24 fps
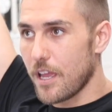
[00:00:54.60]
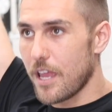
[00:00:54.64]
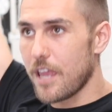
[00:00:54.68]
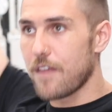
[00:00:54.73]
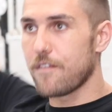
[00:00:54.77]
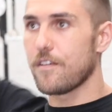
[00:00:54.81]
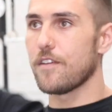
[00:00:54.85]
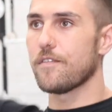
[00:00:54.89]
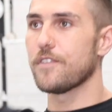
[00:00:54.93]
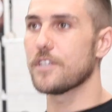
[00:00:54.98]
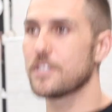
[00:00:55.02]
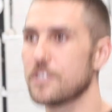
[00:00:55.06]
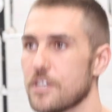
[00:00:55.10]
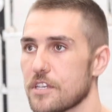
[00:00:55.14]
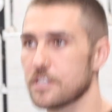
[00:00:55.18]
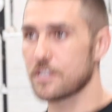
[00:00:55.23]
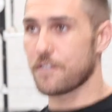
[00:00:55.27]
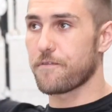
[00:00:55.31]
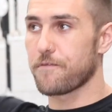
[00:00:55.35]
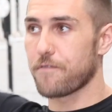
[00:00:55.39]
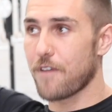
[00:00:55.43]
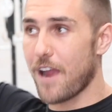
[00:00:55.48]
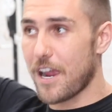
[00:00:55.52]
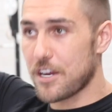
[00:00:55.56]
Even if it's just
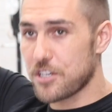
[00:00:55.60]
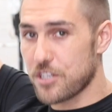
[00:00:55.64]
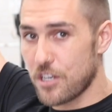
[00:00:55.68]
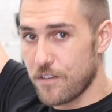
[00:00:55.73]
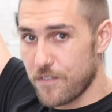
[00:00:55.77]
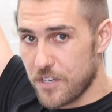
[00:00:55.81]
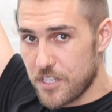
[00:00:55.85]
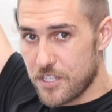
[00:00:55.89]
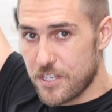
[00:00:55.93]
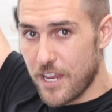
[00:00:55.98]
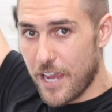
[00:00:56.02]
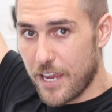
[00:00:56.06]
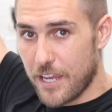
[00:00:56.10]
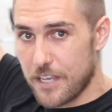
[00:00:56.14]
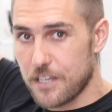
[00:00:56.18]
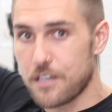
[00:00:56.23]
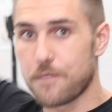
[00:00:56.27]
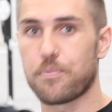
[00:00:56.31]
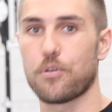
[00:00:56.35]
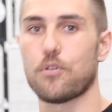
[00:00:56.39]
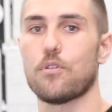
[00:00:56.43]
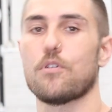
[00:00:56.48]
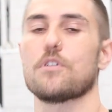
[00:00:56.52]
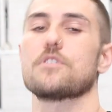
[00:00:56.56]
a fraction of a second
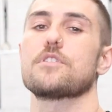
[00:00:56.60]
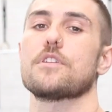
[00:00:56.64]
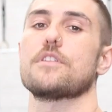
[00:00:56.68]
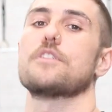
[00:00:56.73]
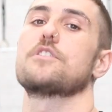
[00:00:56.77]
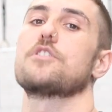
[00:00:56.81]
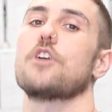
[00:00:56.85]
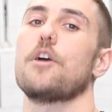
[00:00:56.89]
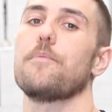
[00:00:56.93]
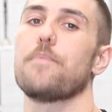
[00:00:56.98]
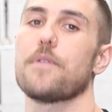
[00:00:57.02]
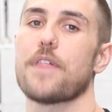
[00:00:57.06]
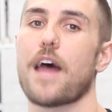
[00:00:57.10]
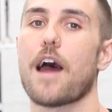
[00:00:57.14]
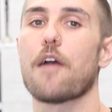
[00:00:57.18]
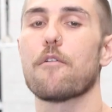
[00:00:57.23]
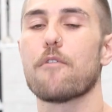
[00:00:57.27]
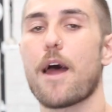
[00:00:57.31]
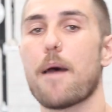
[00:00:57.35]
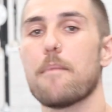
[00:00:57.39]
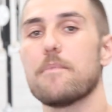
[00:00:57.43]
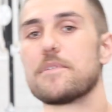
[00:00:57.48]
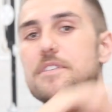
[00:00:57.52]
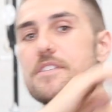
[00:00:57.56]
to pause at the top of that
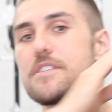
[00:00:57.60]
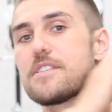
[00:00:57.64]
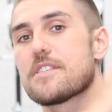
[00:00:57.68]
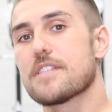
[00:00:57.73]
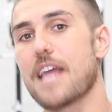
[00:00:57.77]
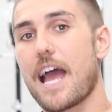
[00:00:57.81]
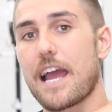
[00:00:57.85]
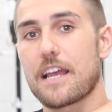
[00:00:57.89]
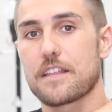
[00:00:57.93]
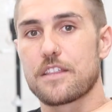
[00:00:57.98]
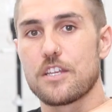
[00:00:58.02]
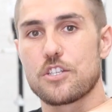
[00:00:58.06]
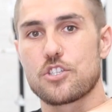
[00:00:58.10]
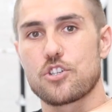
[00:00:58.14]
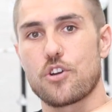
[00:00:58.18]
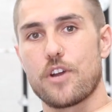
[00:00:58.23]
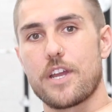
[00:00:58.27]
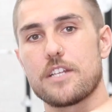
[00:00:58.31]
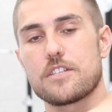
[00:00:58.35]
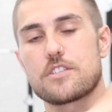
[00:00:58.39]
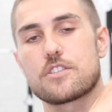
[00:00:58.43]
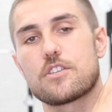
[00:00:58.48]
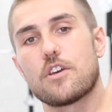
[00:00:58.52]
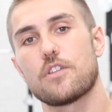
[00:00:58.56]
rep, stack the
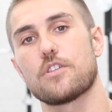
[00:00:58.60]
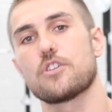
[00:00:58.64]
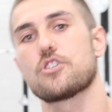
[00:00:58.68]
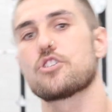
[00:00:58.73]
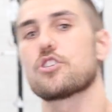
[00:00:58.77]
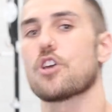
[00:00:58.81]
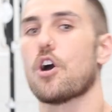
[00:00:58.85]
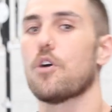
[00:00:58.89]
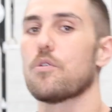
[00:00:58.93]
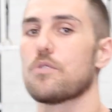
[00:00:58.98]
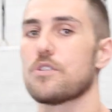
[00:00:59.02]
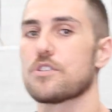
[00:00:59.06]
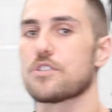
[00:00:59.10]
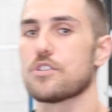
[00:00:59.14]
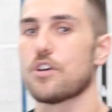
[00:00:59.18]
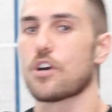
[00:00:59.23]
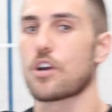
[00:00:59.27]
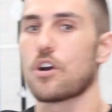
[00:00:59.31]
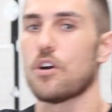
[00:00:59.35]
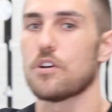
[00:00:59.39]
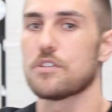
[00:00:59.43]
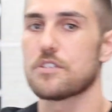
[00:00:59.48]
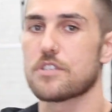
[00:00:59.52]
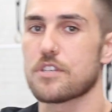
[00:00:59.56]
joints so the shoulder's
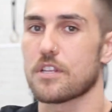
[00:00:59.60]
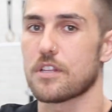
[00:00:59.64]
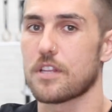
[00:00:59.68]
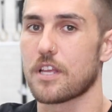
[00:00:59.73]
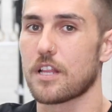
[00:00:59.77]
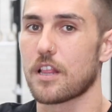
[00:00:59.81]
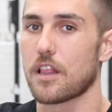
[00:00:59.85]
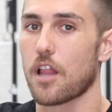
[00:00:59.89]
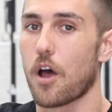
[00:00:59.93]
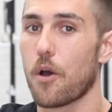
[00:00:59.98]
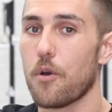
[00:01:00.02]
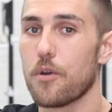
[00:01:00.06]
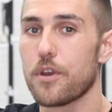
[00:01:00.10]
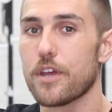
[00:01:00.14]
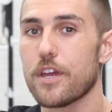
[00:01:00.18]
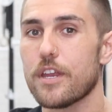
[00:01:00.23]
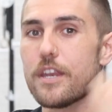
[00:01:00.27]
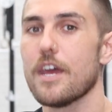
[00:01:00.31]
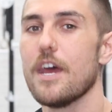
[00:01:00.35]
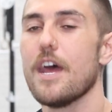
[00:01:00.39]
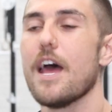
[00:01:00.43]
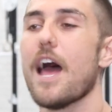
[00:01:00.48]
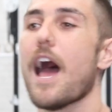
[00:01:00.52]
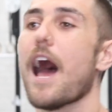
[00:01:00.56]
not constantly
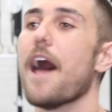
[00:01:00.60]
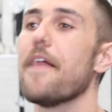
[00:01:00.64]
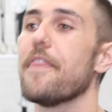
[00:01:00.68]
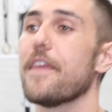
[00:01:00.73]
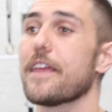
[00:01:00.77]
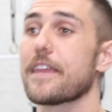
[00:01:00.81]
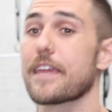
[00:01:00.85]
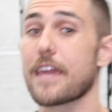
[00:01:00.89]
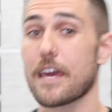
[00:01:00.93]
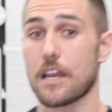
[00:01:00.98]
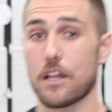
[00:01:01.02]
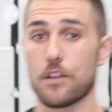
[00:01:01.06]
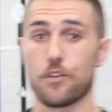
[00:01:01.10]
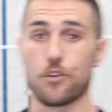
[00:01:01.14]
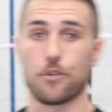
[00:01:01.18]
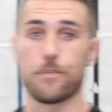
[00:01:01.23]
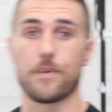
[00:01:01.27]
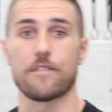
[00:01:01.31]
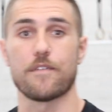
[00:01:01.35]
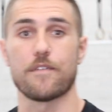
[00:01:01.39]
loaded, and then get a little